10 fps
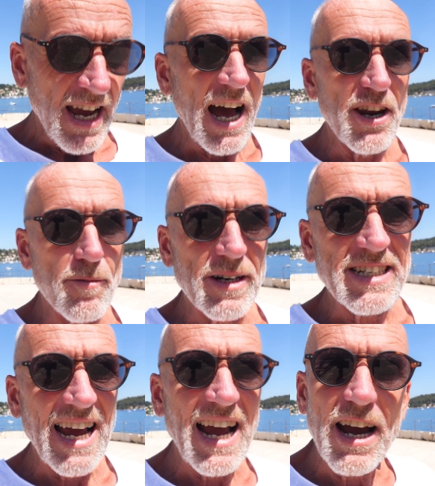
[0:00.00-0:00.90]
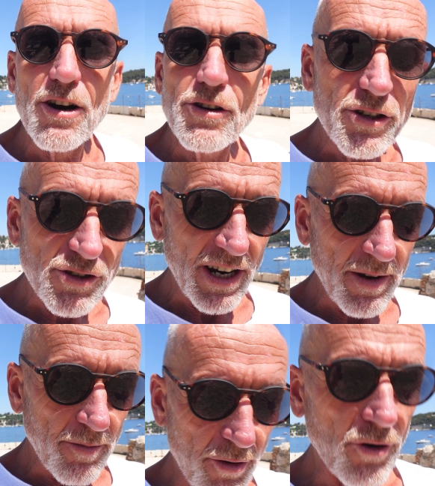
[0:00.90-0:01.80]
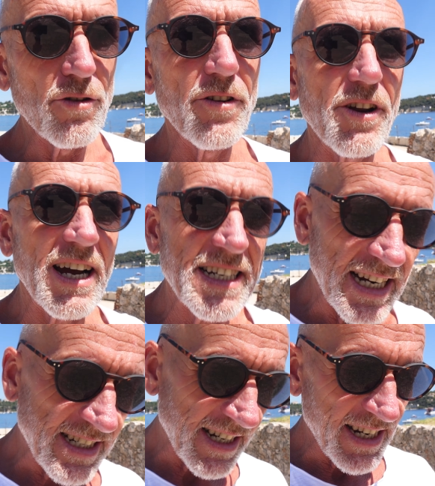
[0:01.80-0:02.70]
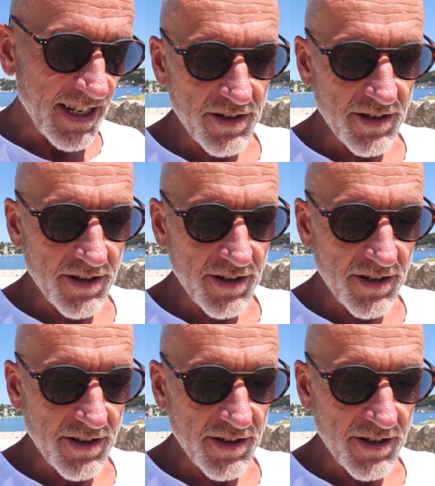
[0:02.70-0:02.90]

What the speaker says: And no matter how you try and prove your identity,